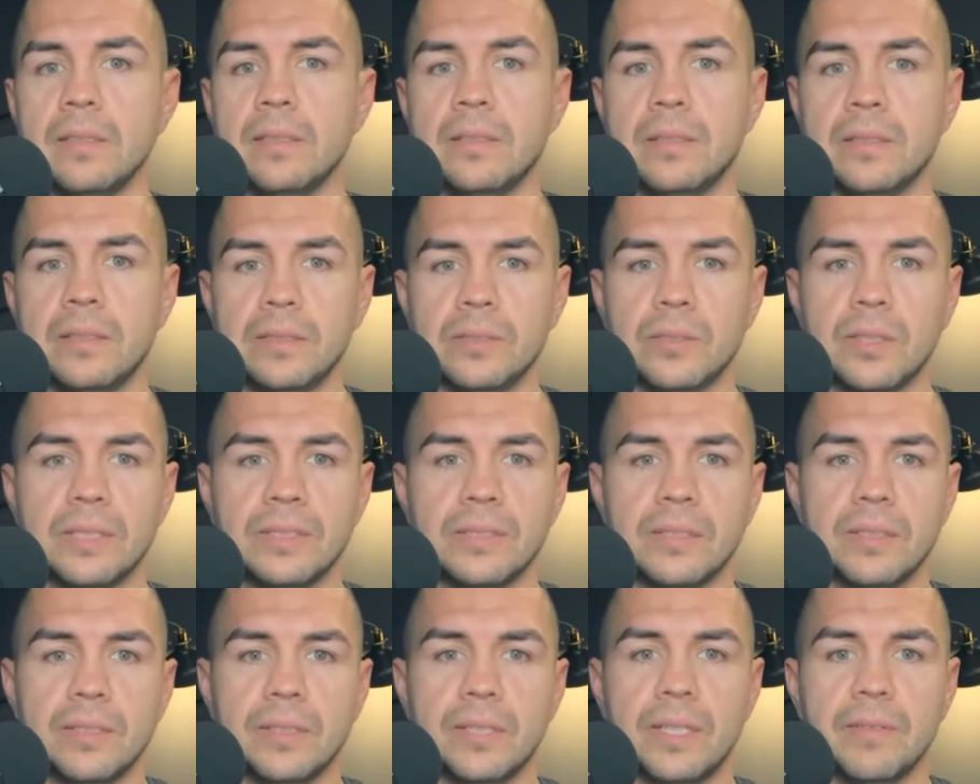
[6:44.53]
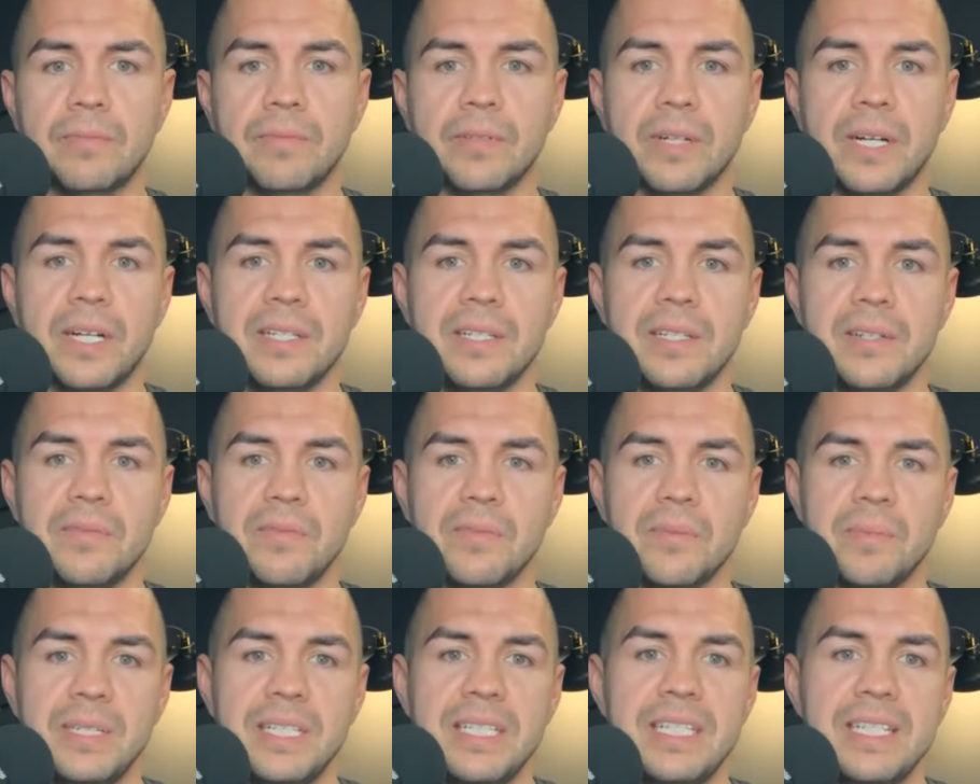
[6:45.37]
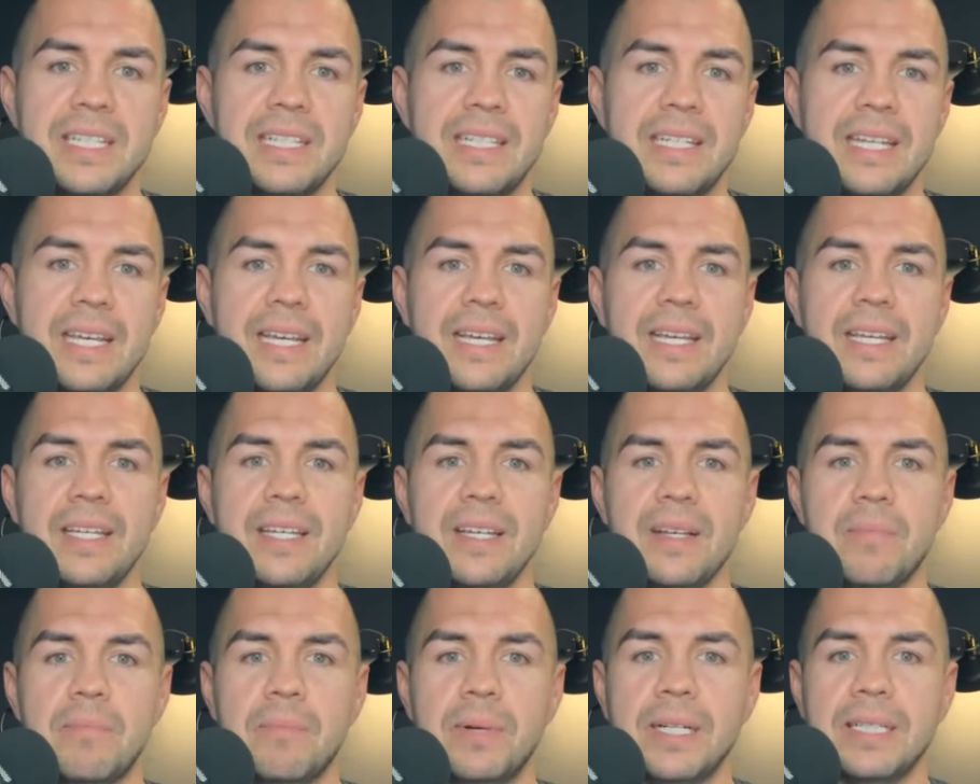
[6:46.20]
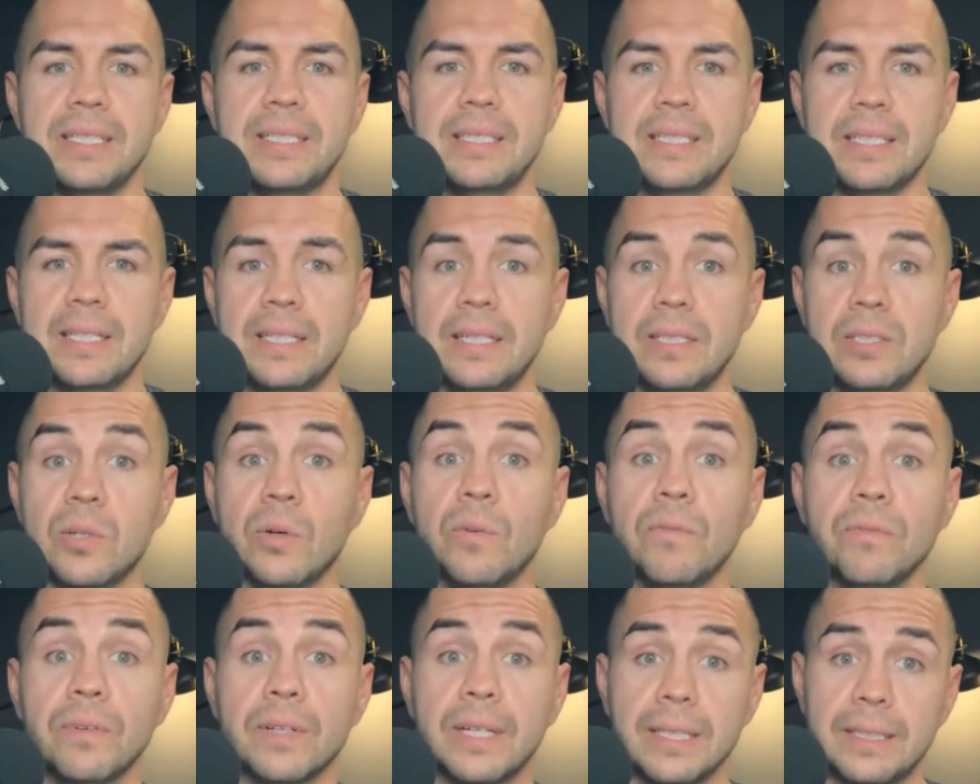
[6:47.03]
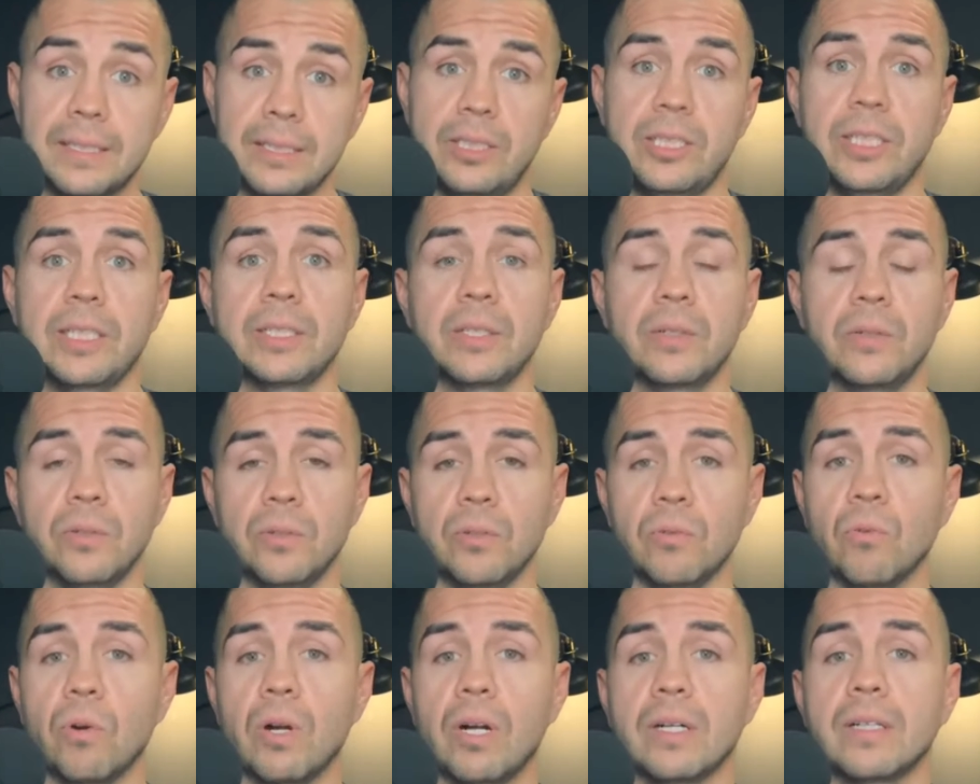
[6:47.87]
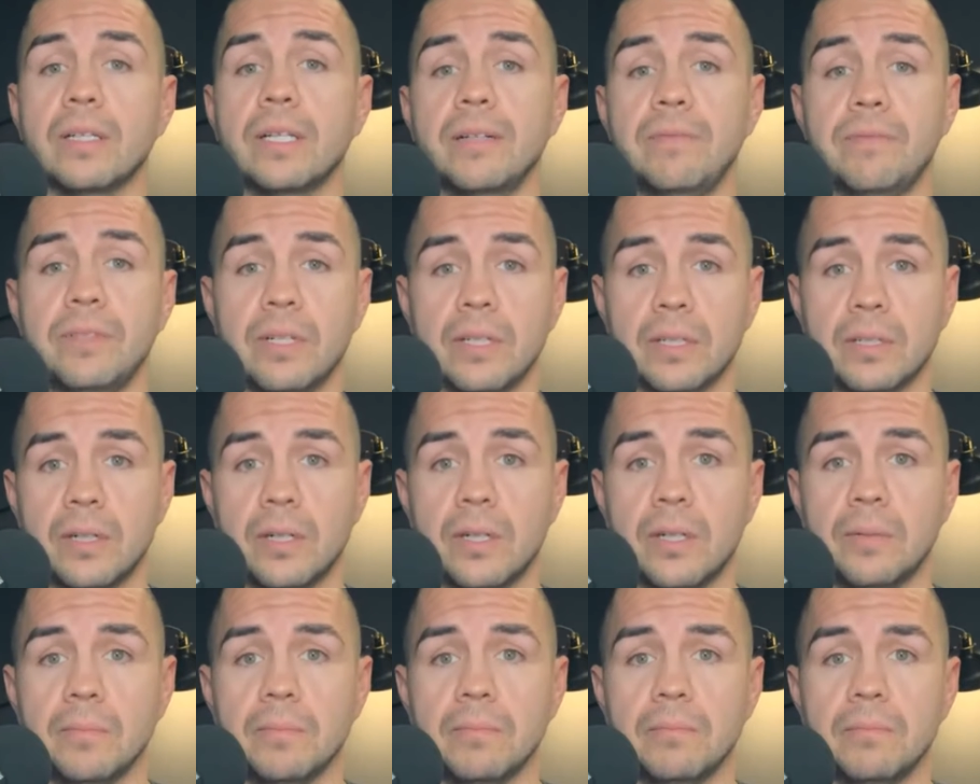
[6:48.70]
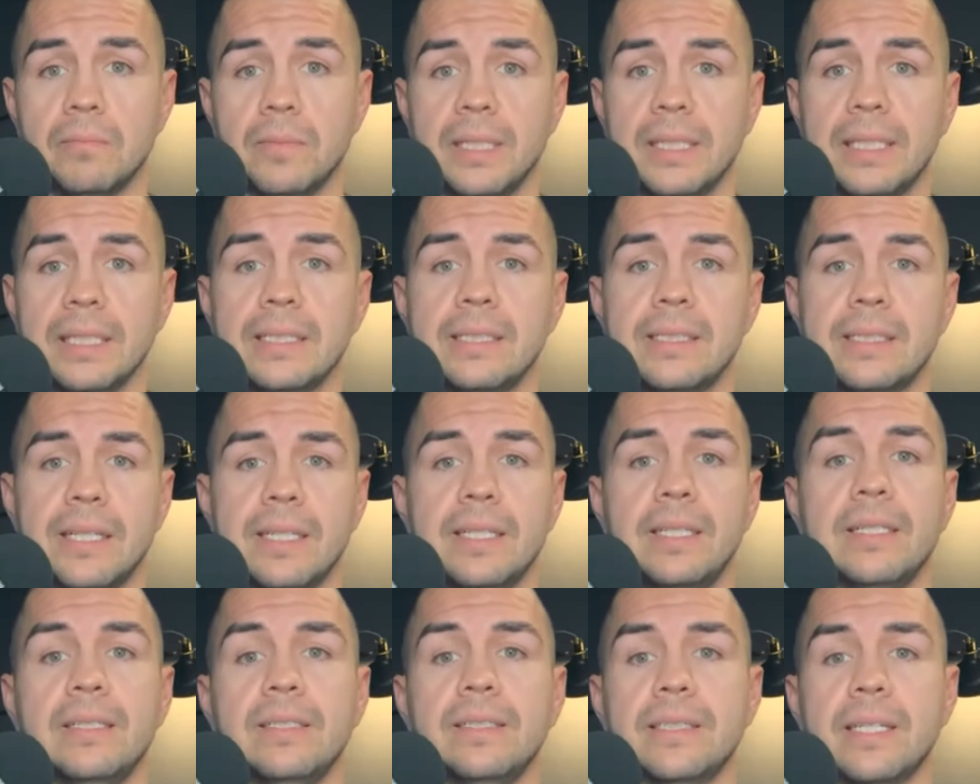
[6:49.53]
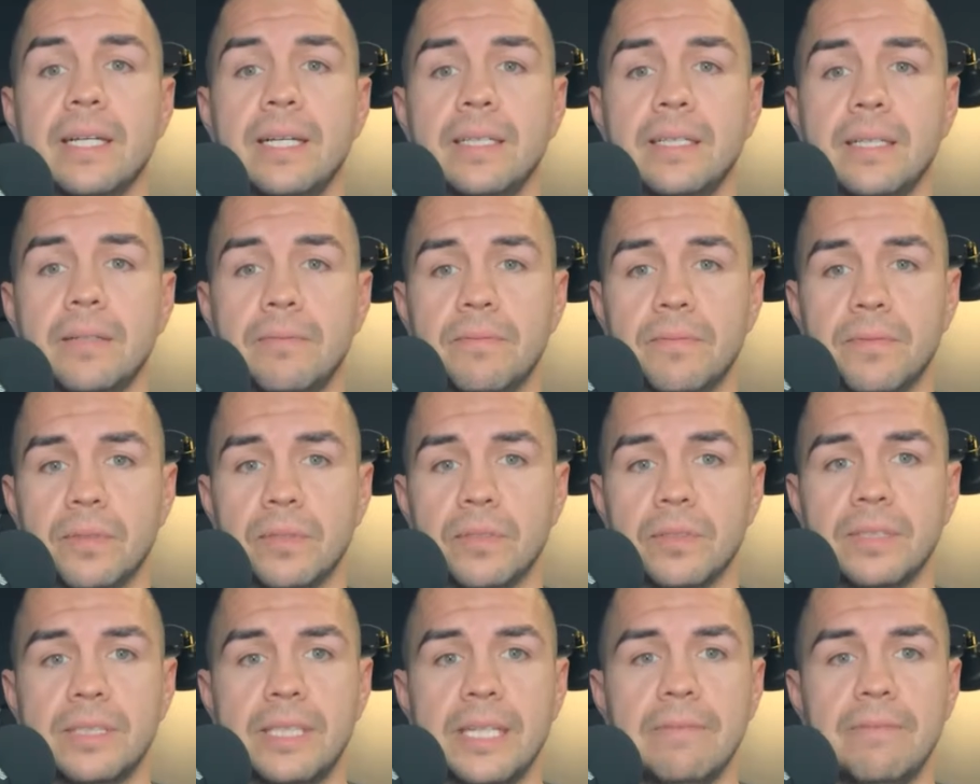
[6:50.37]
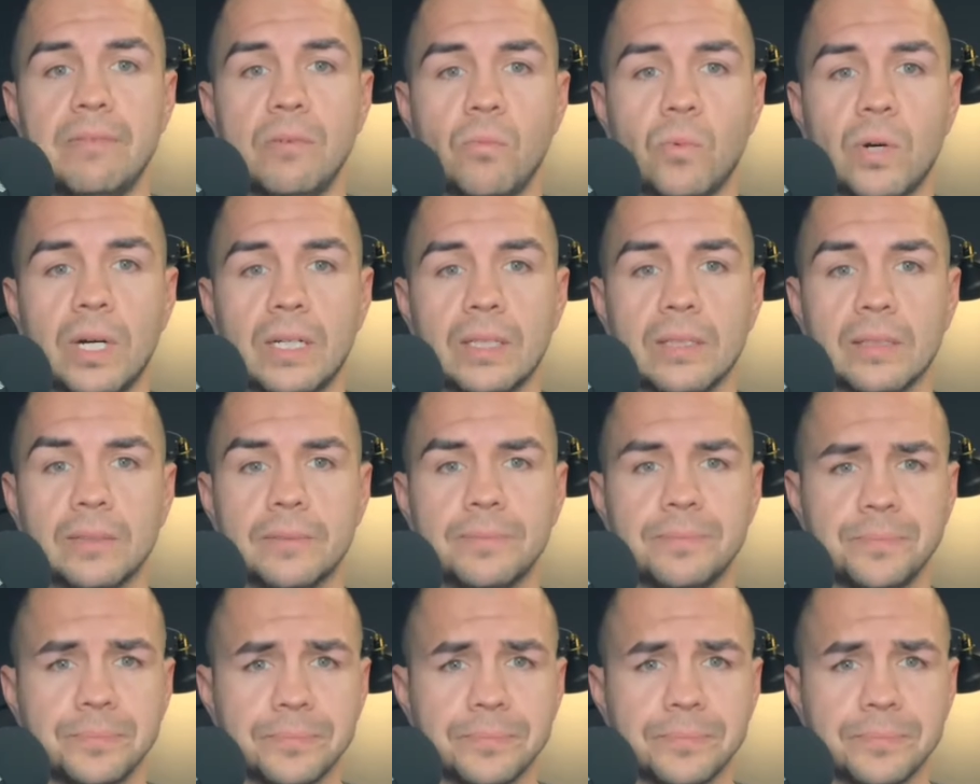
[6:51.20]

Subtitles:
So that's all I got for hunting for me today. But don't forget to check out lerocklife.com and get signed up for Safe and Wild.